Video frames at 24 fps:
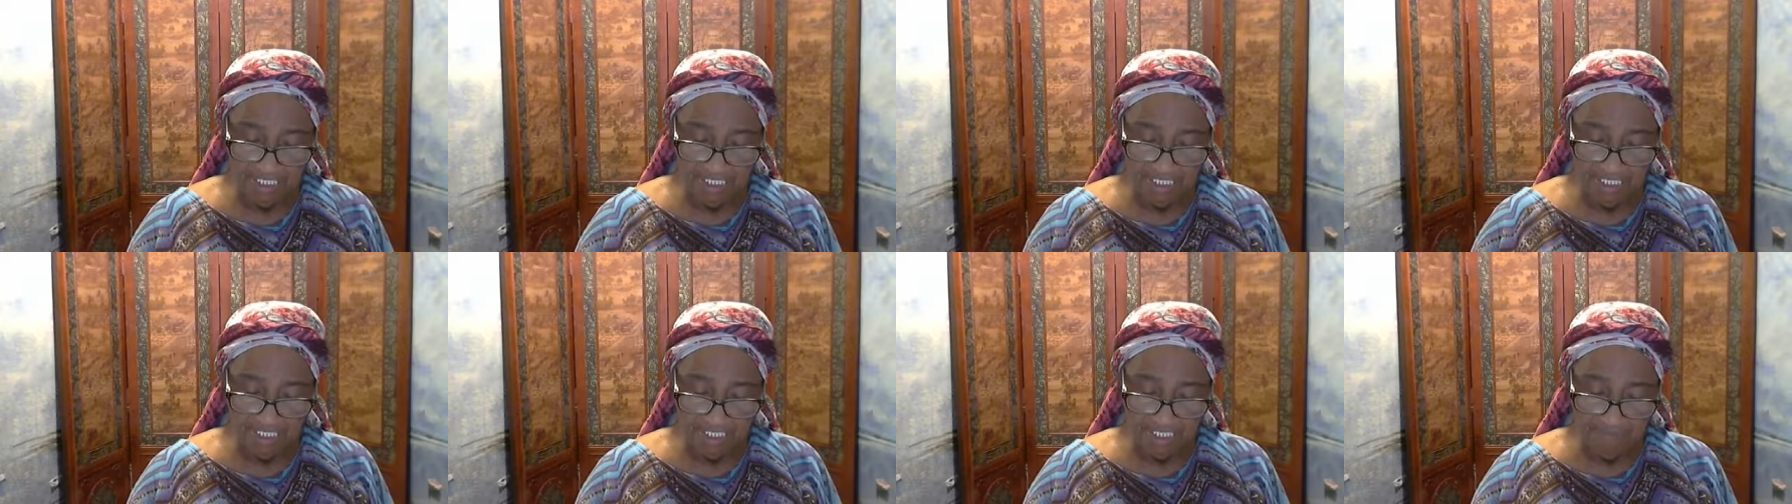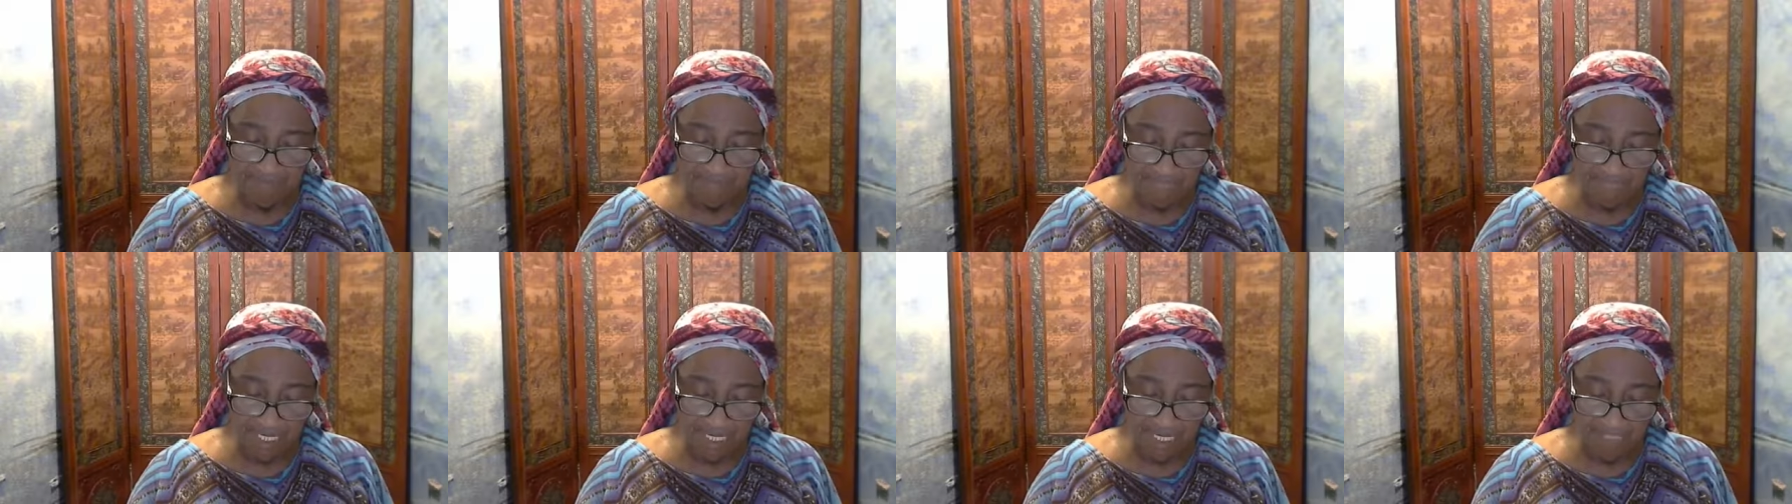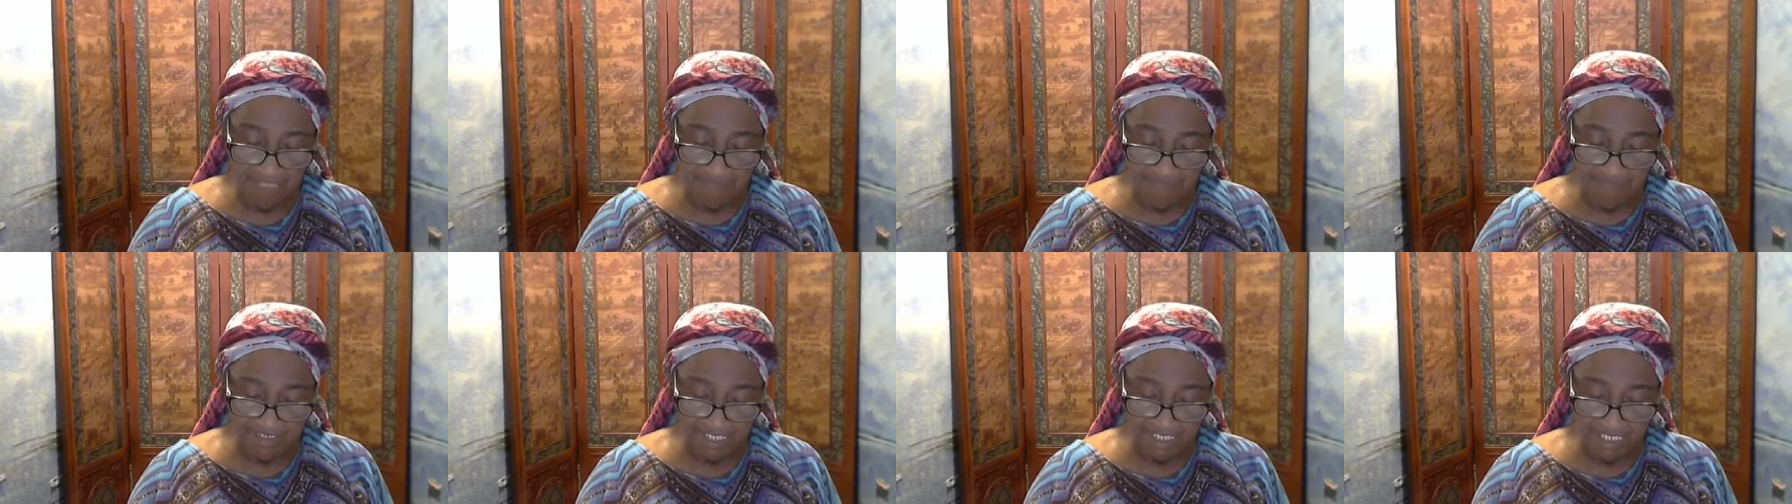he
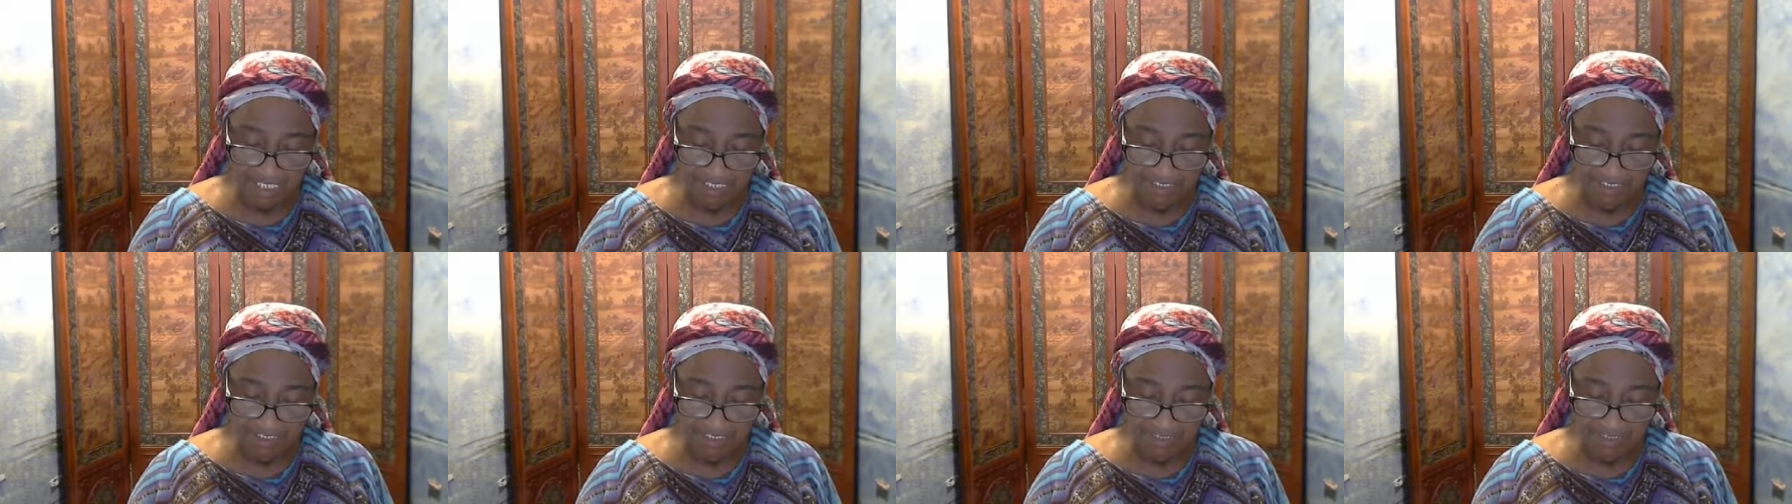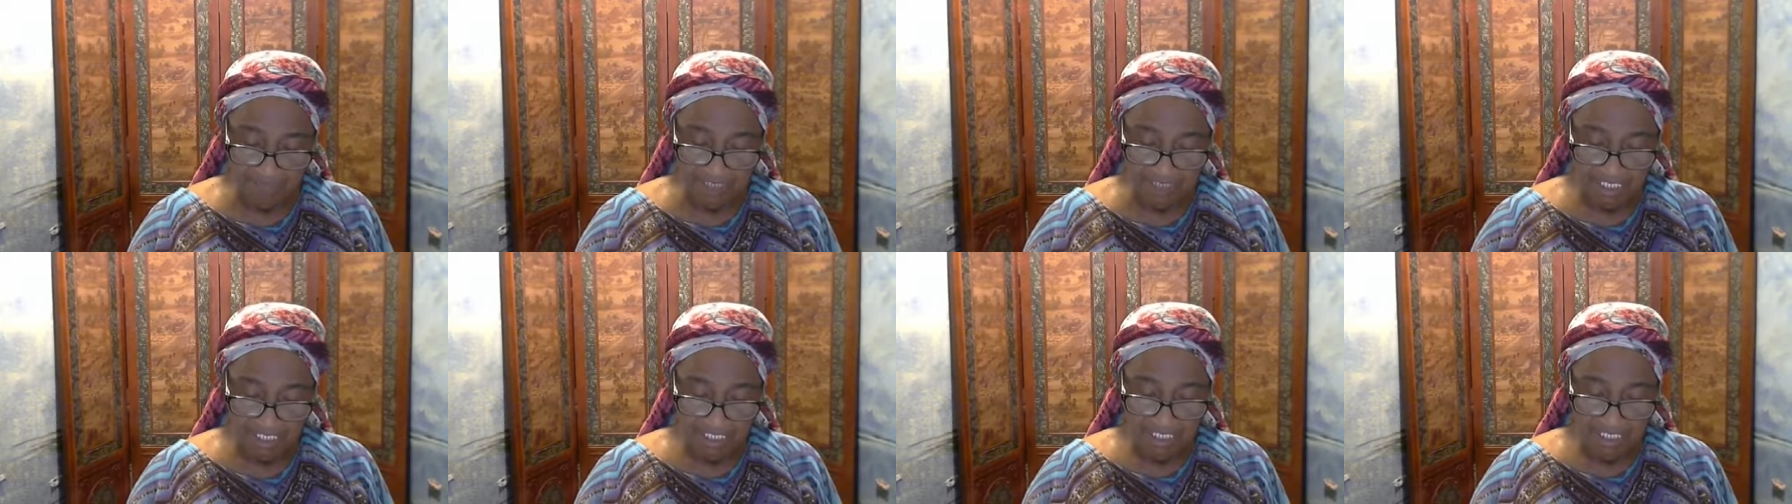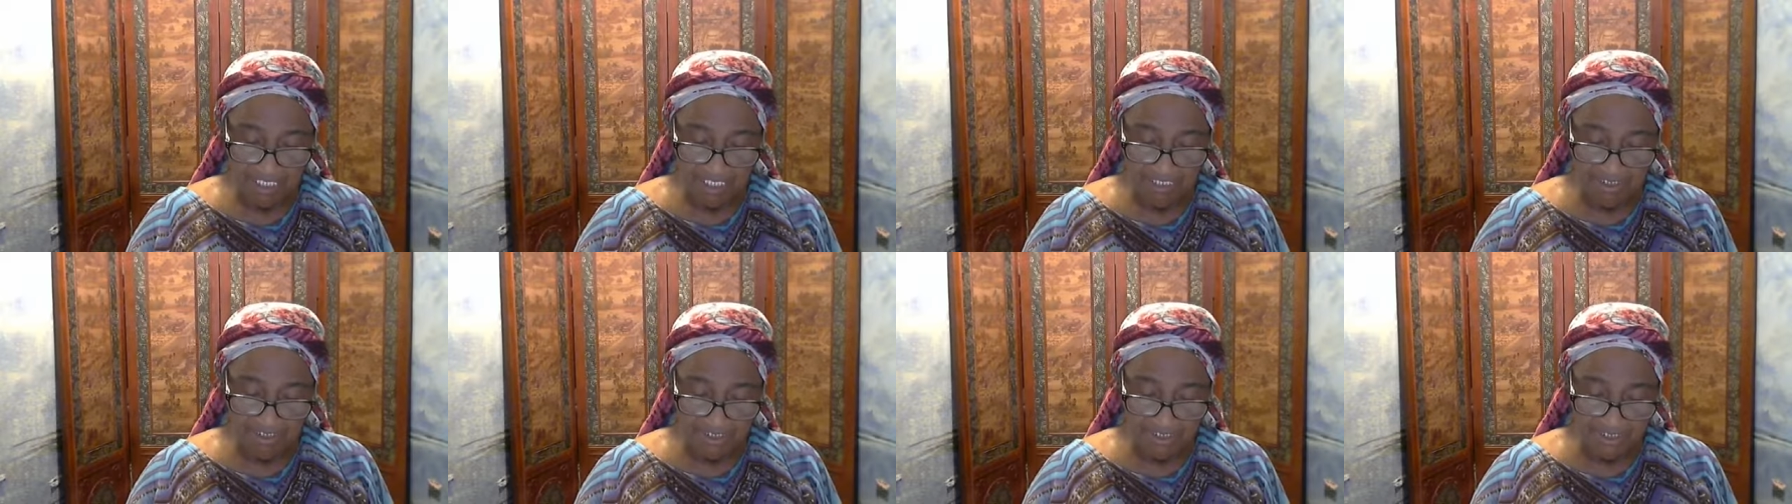marveled at him and